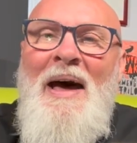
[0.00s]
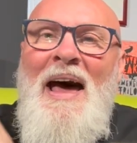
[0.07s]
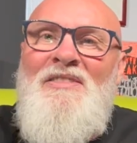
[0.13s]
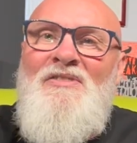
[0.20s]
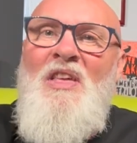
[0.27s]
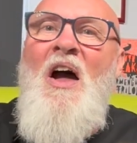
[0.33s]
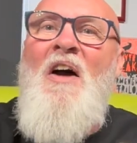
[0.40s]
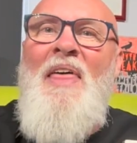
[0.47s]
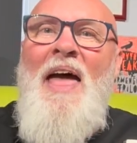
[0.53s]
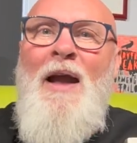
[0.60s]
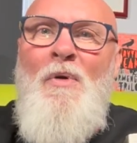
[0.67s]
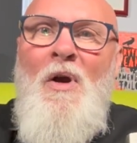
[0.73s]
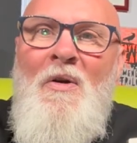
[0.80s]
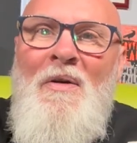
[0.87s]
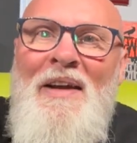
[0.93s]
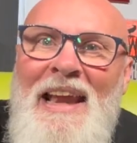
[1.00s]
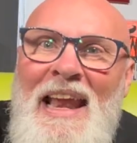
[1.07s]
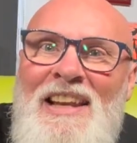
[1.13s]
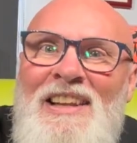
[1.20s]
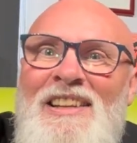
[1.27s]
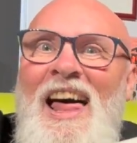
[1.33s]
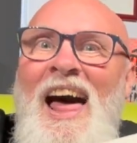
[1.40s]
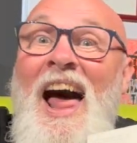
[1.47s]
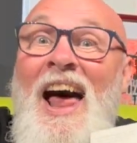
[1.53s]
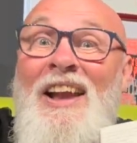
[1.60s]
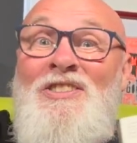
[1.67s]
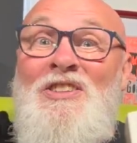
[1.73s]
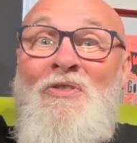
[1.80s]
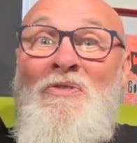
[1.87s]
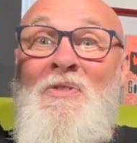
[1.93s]
as though they were an
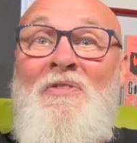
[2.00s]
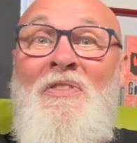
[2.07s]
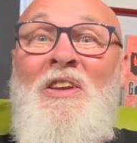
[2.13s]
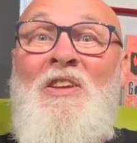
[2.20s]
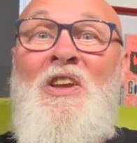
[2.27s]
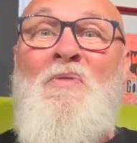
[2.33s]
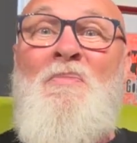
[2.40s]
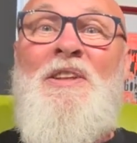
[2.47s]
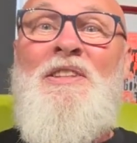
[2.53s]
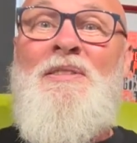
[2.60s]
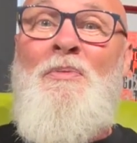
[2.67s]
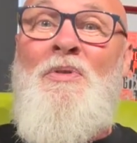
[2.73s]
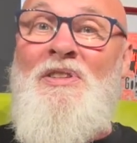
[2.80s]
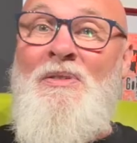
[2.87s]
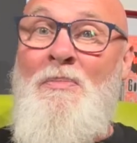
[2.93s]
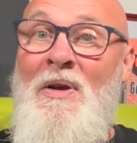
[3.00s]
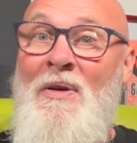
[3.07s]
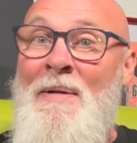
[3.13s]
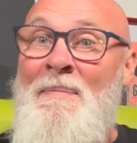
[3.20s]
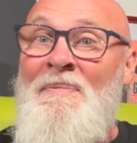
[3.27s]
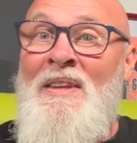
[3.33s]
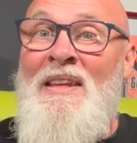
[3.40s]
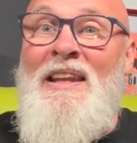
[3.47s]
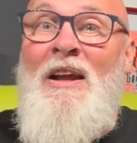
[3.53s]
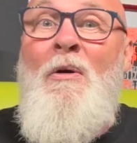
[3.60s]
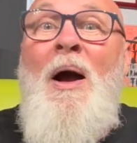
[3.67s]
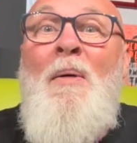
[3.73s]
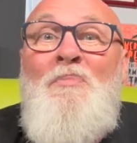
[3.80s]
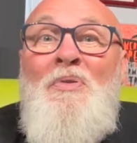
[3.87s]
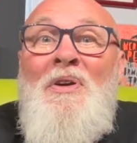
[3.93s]
enlarger of the human spirit, you know,
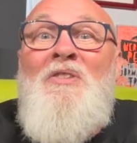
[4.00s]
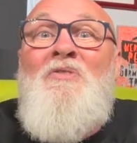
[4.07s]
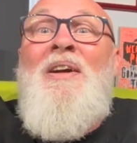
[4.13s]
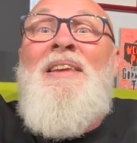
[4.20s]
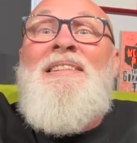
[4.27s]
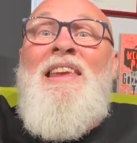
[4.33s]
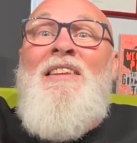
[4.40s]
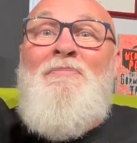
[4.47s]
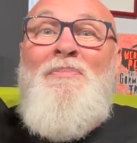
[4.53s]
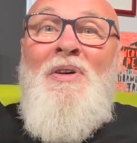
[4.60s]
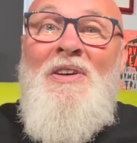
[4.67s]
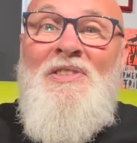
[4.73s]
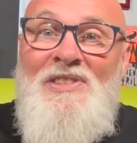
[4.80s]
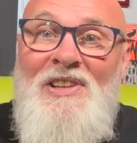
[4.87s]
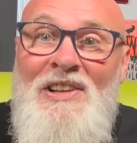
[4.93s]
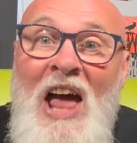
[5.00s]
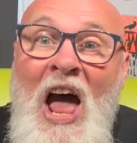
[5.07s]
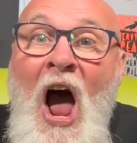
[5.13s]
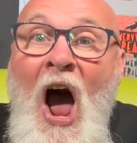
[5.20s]
a progressive person,